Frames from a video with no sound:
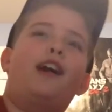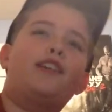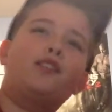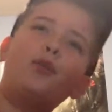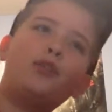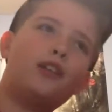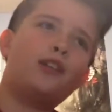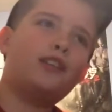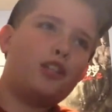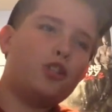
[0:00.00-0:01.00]
I don't
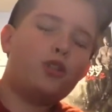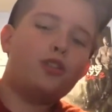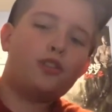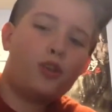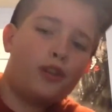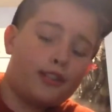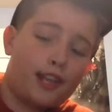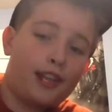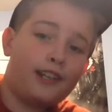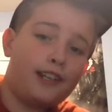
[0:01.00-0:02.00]
think they should have
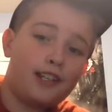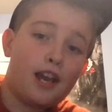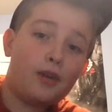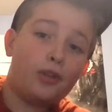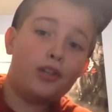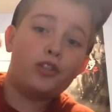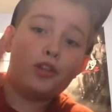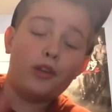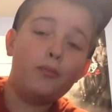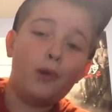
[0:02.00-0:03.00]
taken it down
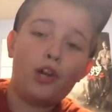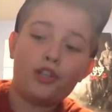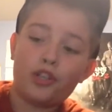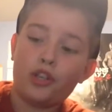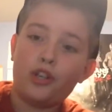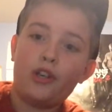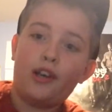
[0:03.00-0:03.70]
too much.